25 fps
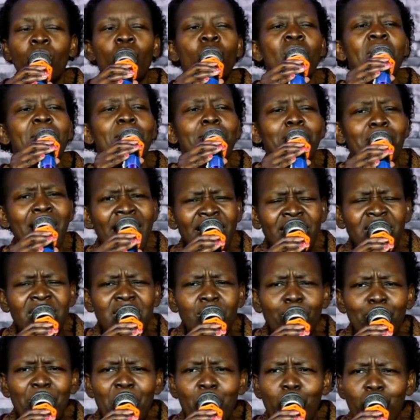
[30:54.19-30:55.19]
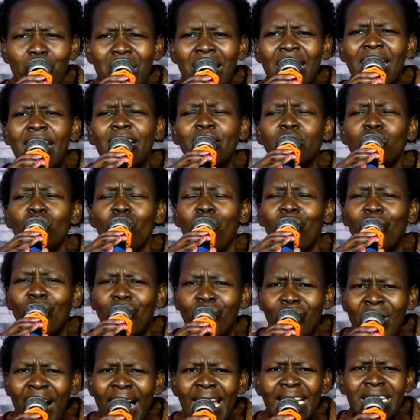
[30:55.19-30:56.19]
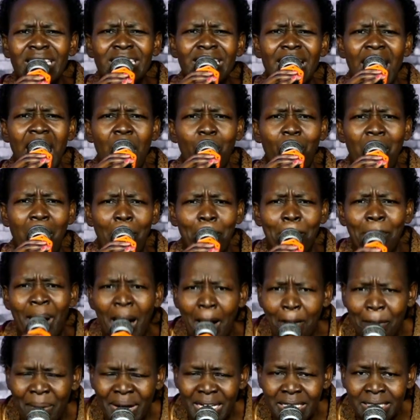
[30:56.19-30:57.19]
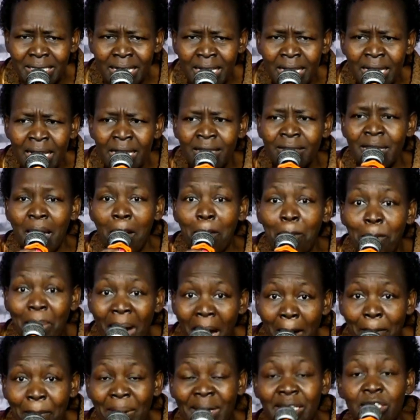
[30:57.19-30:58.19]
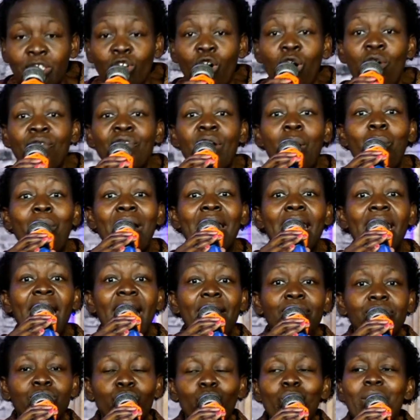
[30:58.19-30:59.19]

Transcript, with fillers: we must be willing to find our purpose, the purpose of our lives.